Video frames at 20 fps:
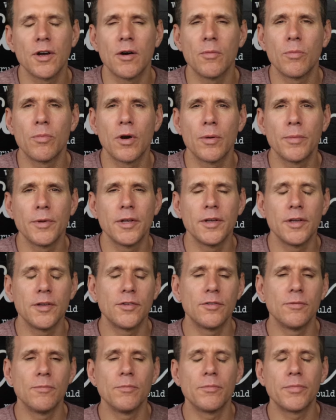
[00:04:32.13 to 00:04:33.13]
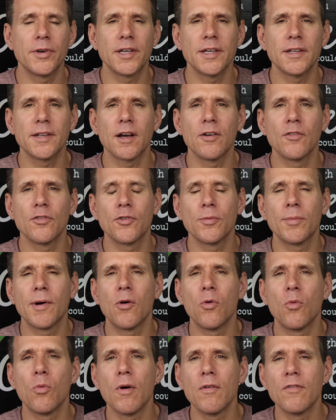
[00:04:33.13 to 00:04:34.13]
I'll probably bring it down to
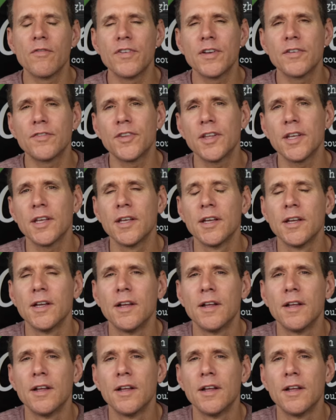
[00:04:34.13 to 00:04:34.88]
about 1:50,